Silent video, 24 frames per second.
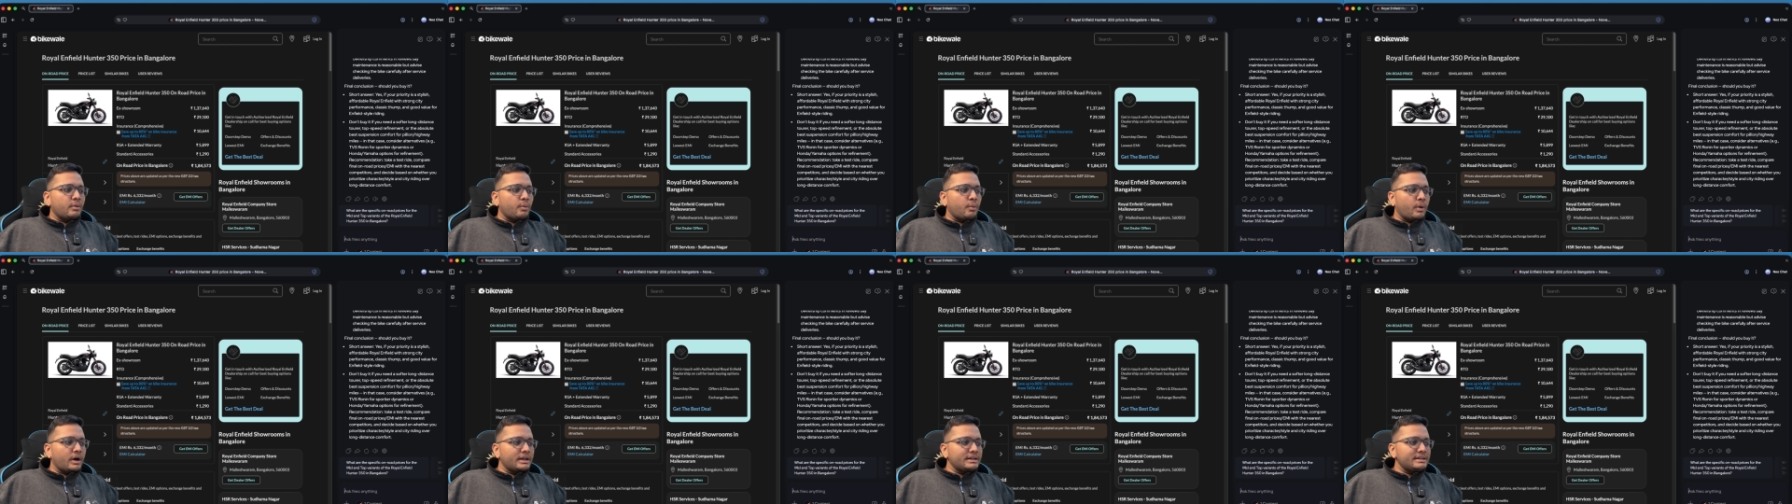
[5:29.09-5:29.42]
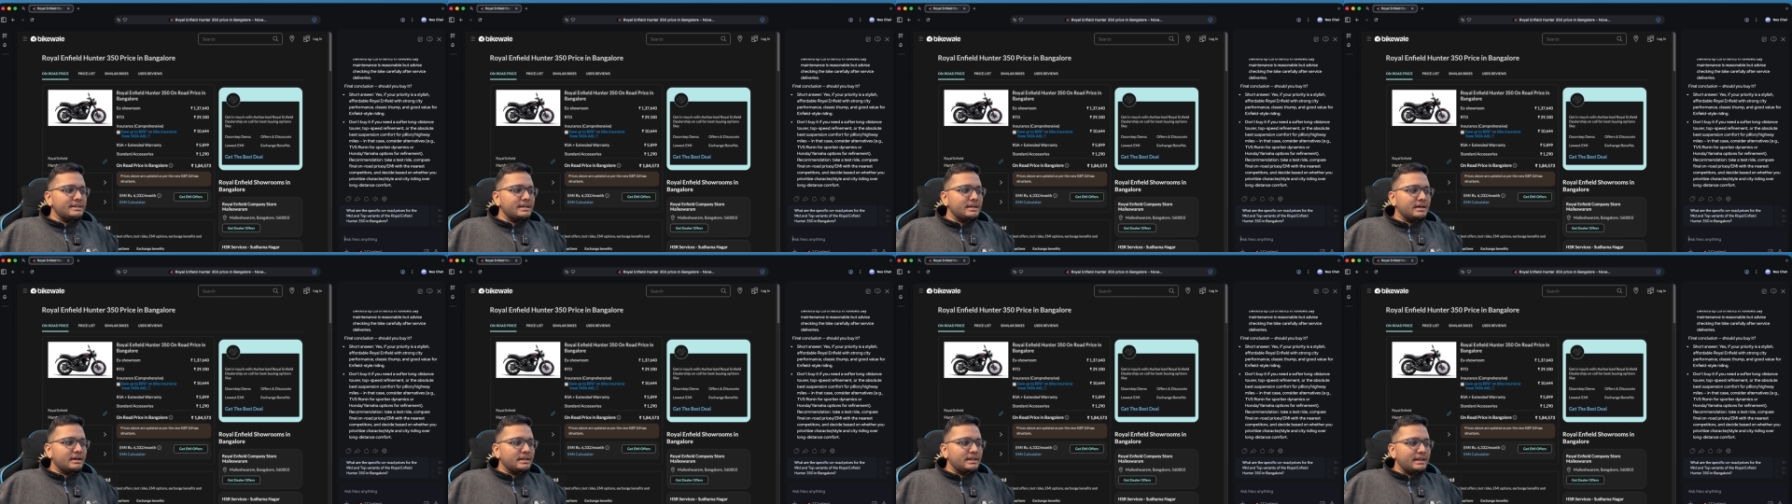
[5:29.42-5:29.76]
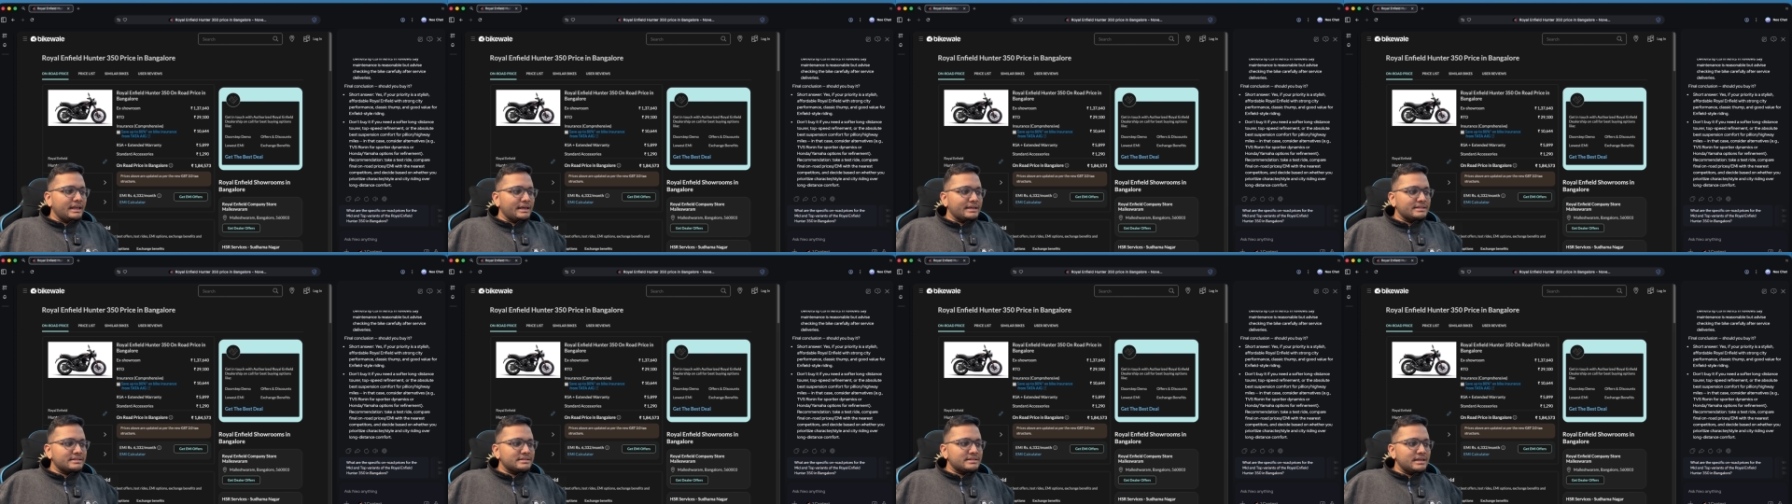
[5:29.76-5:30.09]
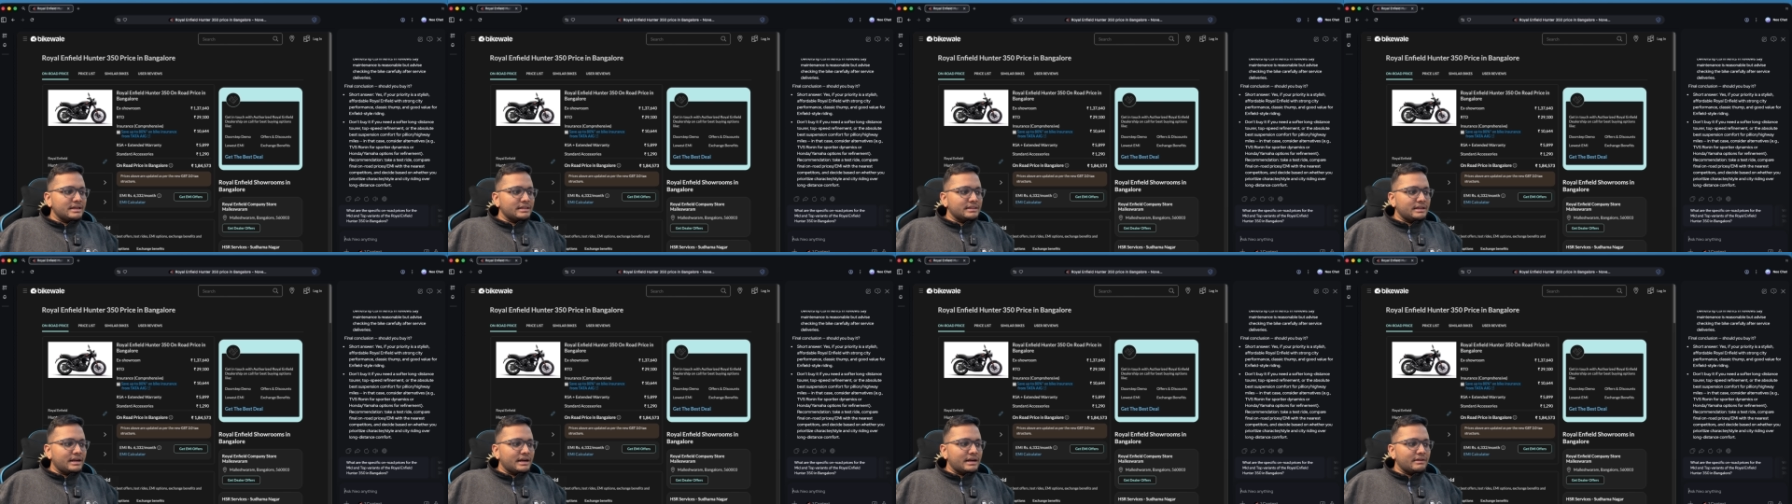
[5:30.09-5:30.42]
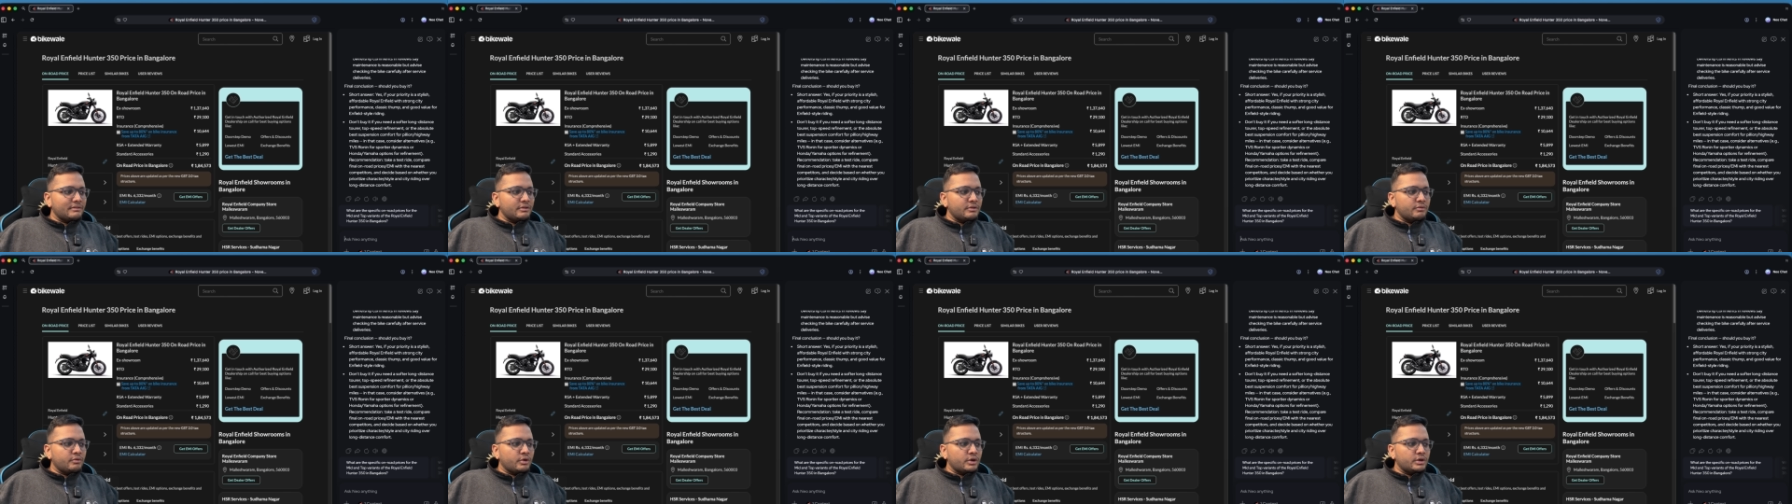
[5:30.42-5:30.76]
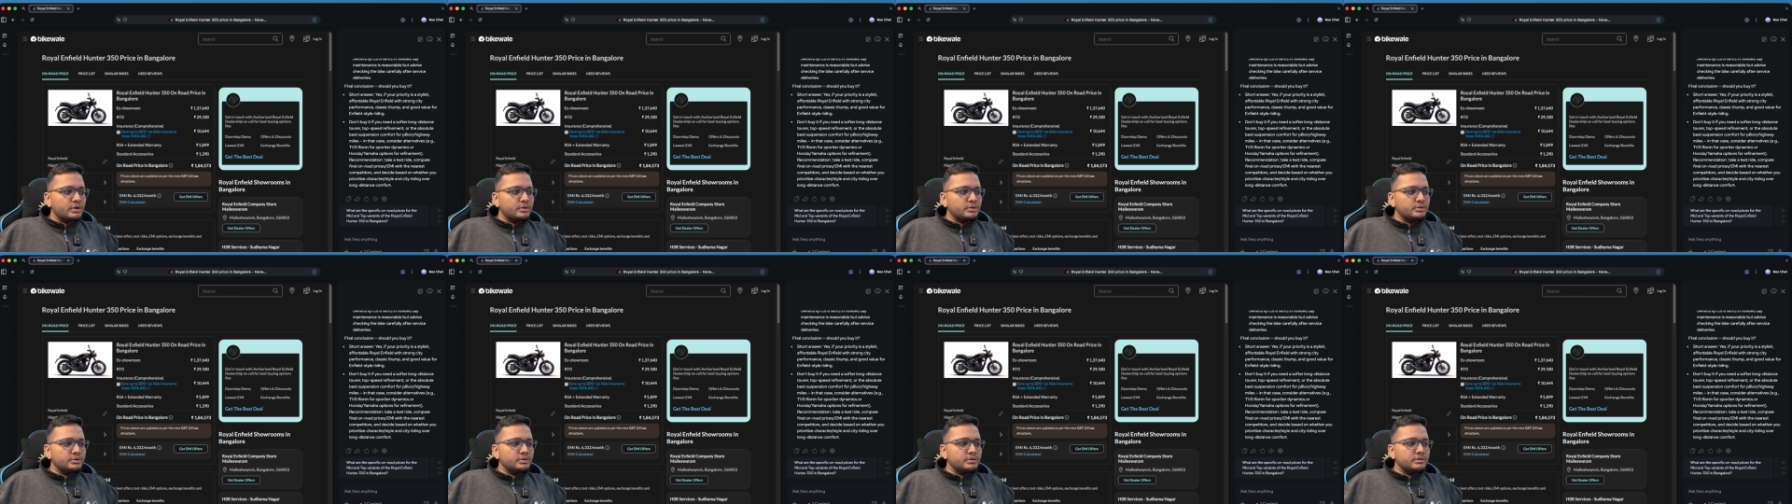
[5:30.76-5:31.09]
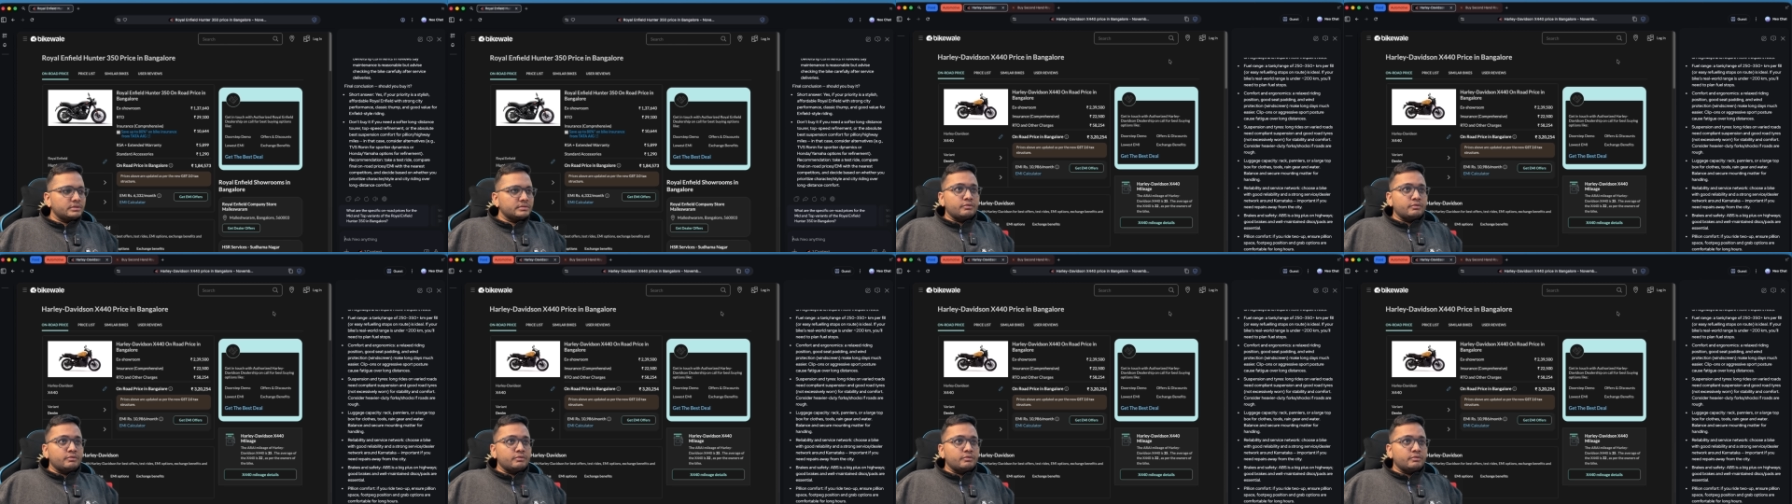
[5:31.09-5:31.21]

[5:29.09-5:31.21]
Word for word: One next thing that I would want to,